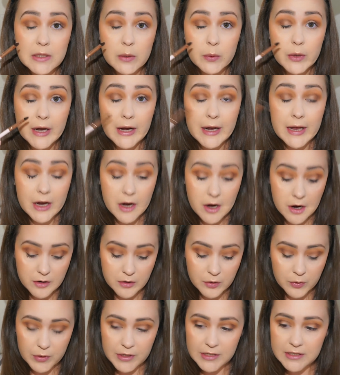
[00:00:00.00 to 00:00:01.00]
create a
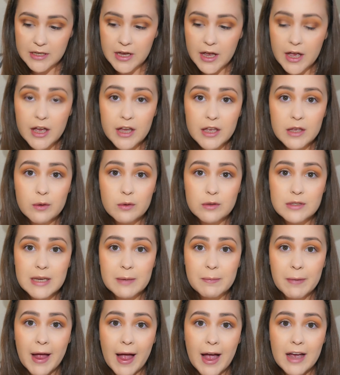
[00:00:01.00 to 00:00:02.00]
cut crease using
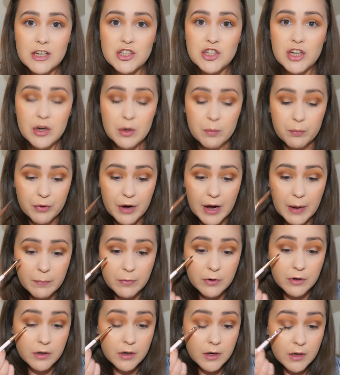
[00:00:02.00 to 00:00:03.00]
my eyeshadow
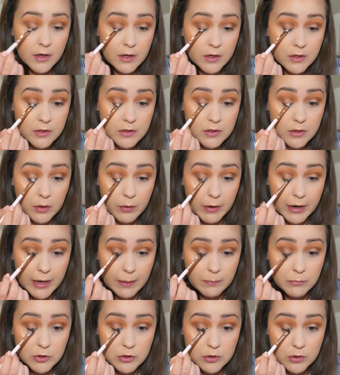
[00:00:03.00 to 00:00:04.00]
primer. So I
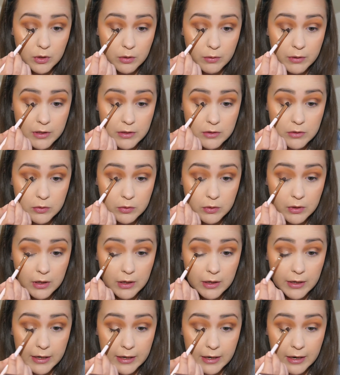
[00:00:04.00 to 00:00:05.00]
am just going to
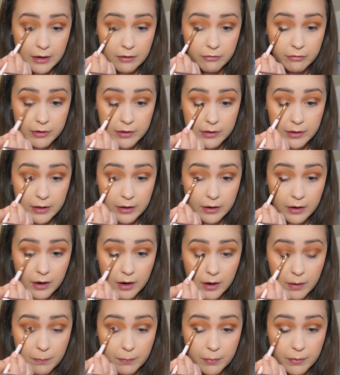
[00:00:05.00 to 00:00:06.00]
clean everything
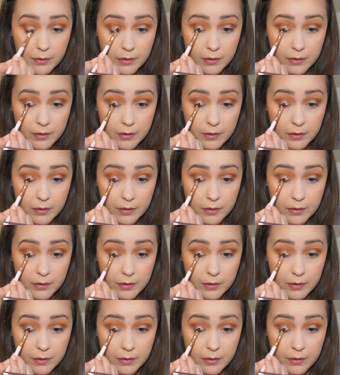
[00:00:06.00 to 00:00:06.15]
up.